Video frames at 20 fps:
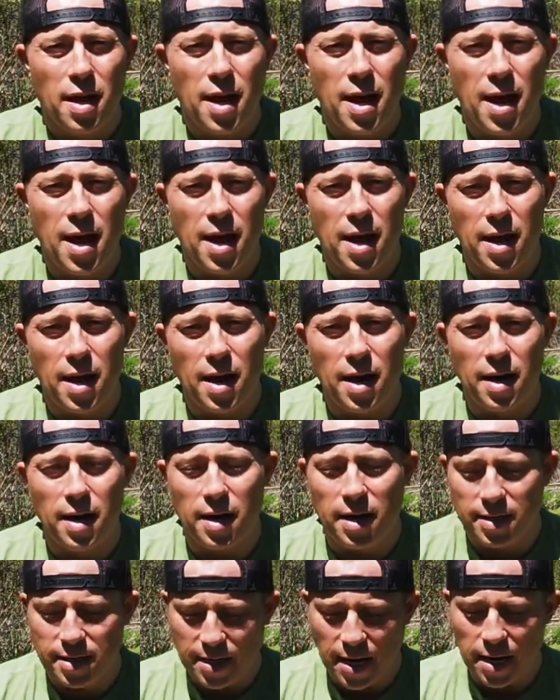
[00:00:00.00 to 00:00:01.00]
a
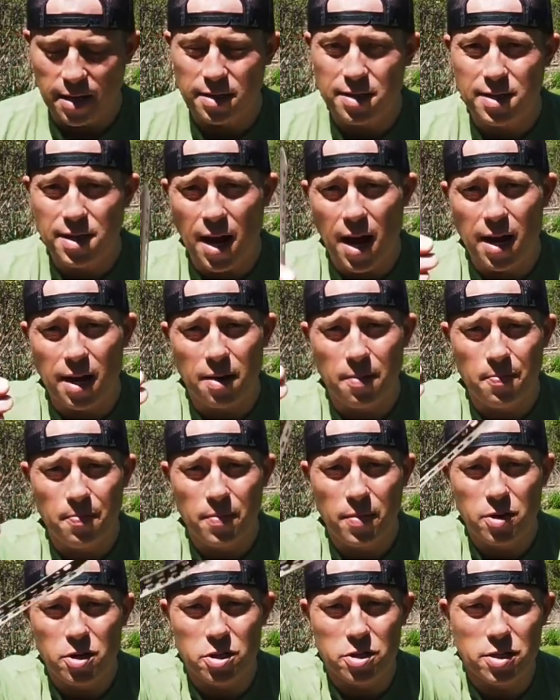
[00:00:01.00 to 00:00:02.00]
tent stake
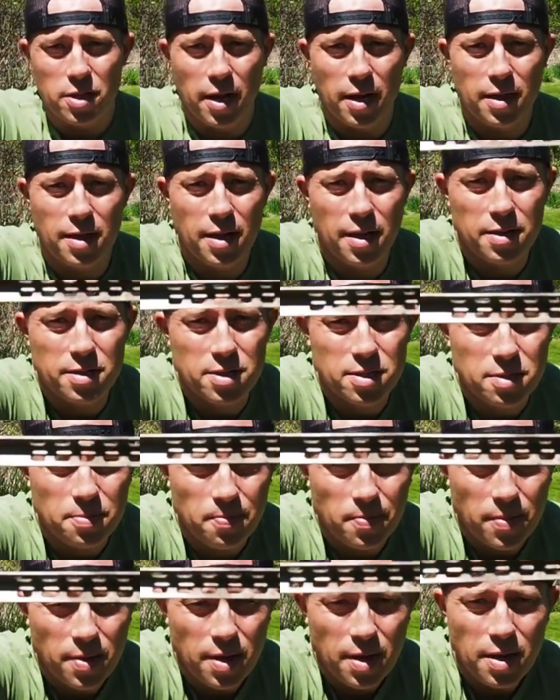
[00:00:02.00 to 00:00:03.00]
just like this
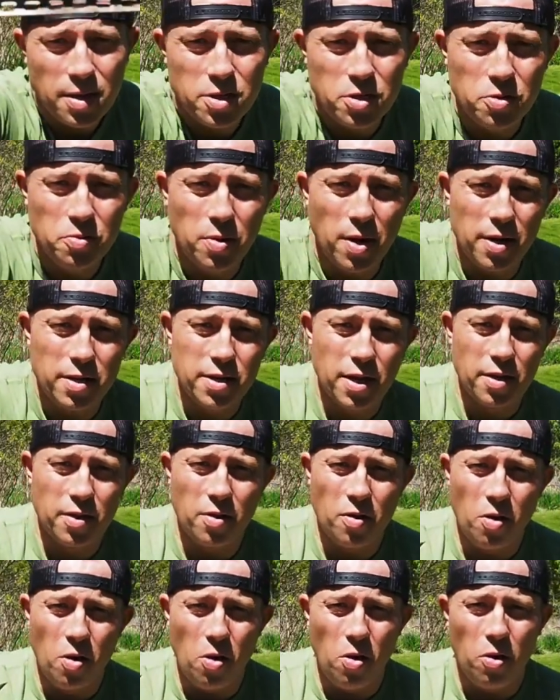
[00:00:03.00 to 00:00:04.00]
to dig
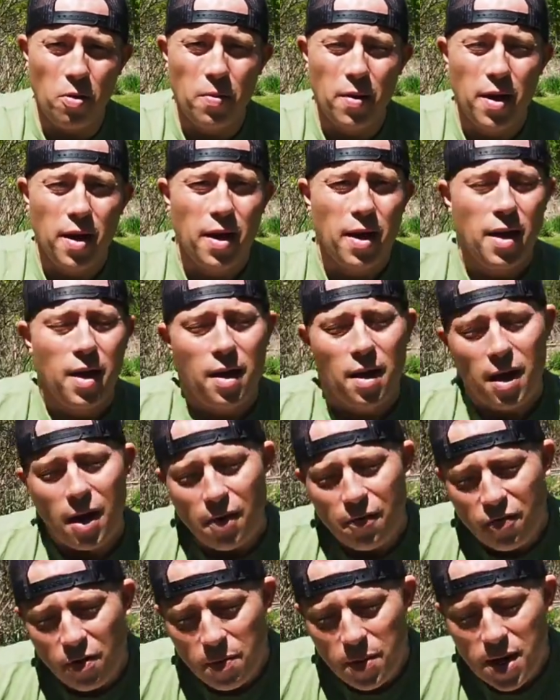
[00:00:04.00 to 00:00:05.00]
their hole.
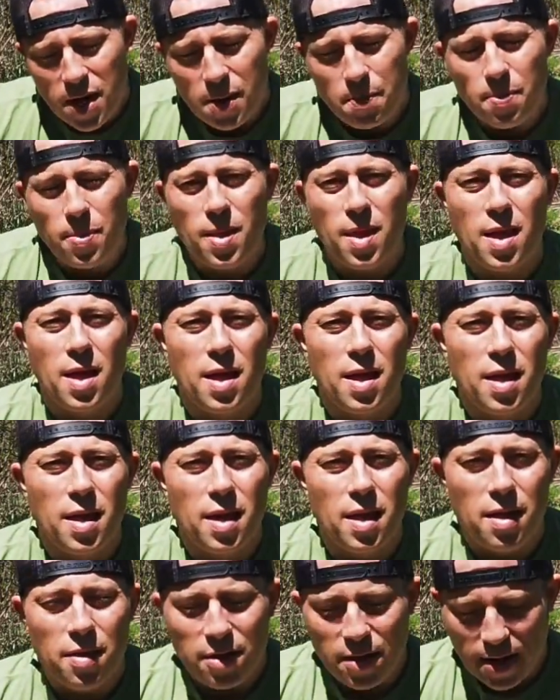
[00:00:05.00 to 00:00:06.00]
For me,
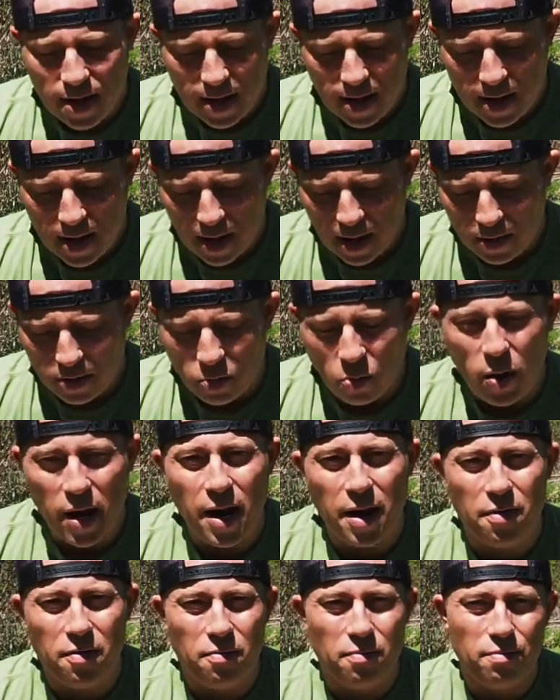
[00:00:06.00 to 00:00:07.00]
the
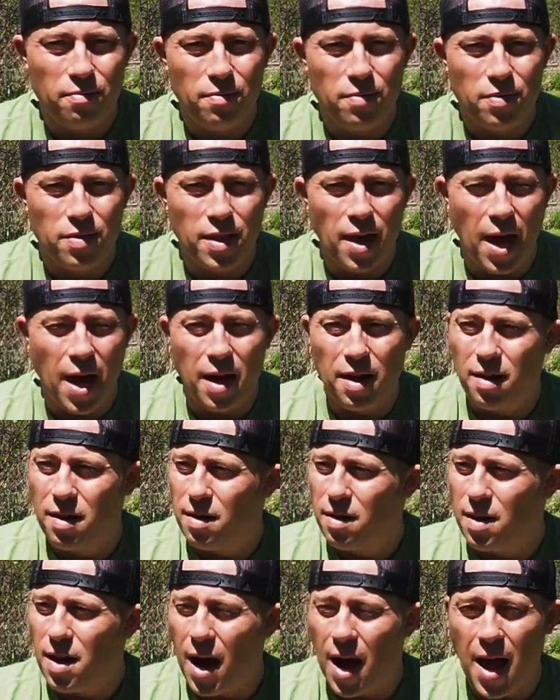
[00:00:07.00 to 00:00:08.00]
weight that
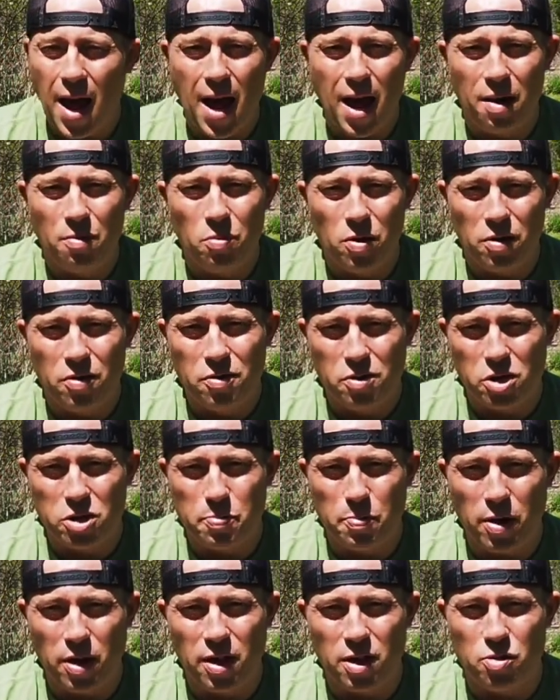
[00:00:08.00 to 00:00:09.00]
I had with
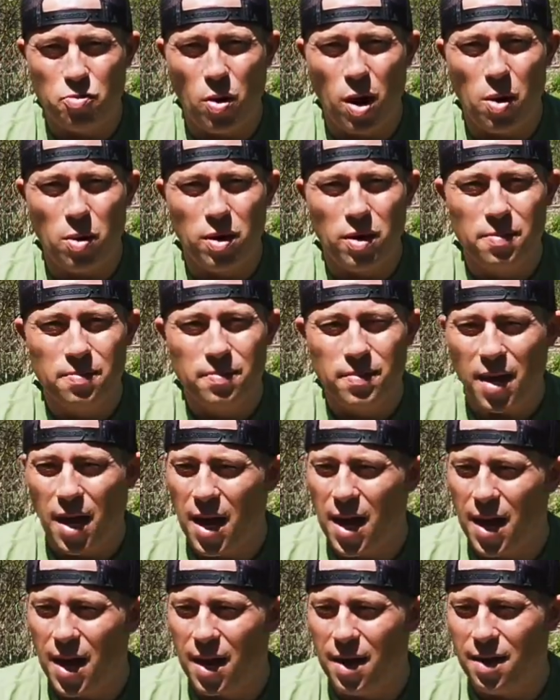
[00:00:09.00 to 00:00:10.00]
just bringing the trowel
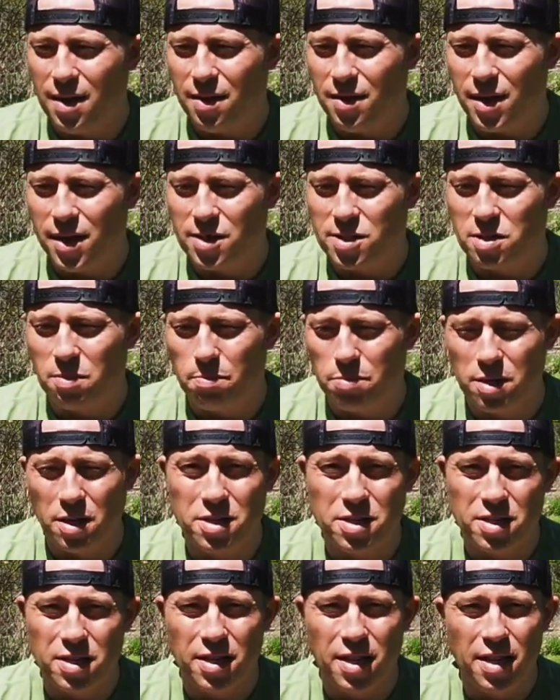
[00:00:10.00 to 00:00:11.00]
and the
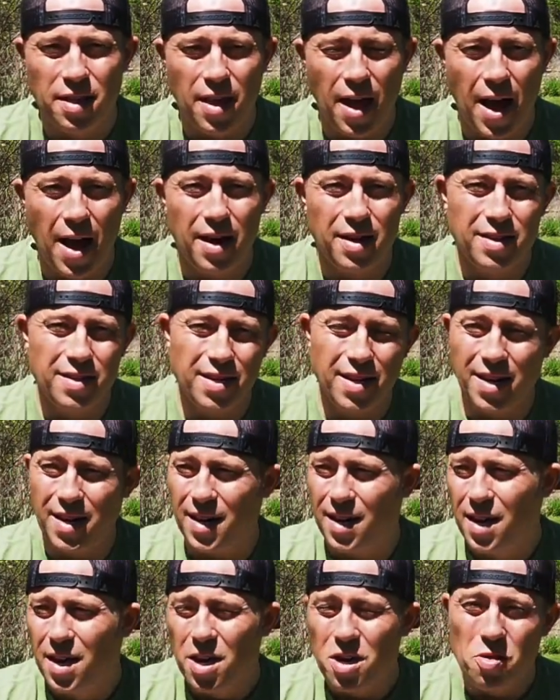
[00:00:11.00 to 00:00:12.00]
simplicity
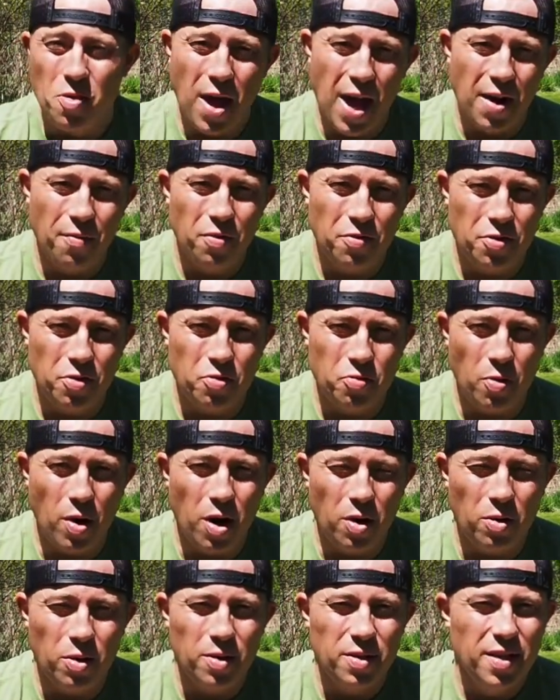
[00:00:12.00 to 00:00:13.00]
that you have with the
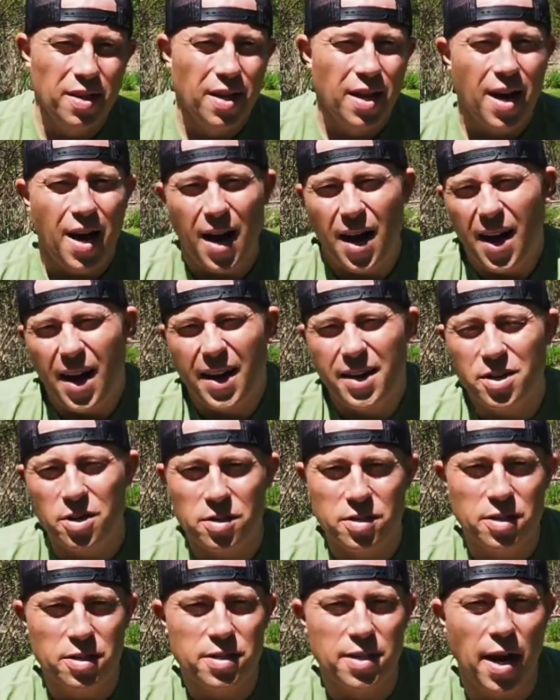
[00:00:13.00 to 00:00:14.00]
trowel, I
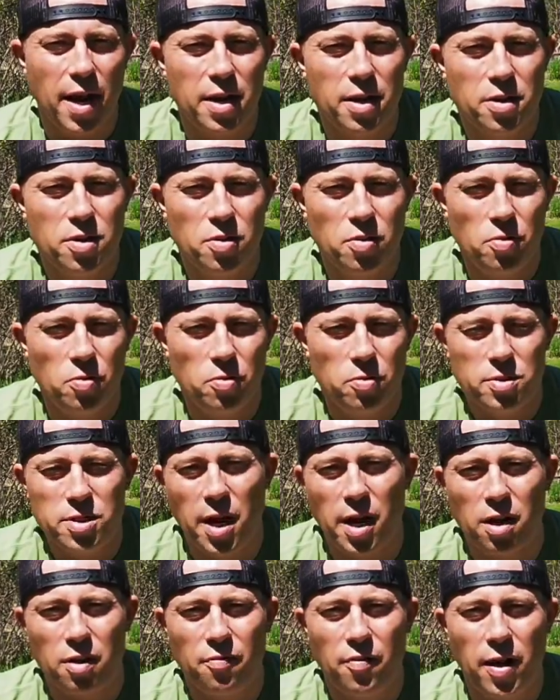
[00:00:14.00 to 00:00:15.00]
just decided to
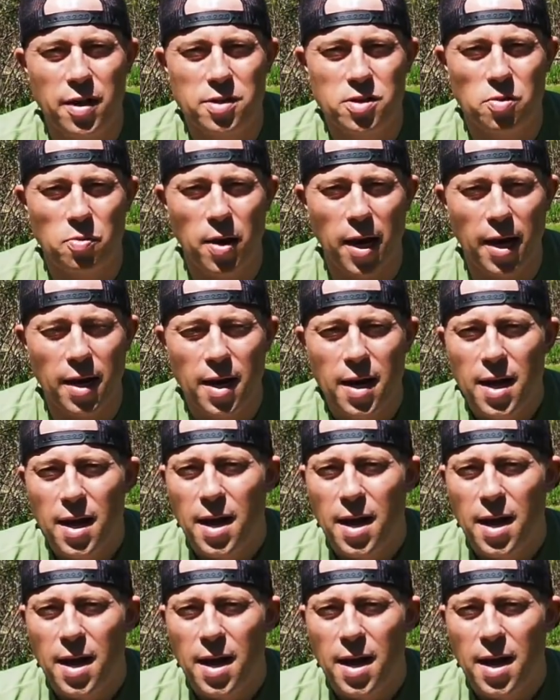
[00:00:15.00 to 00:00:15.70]
sacrifice the weight.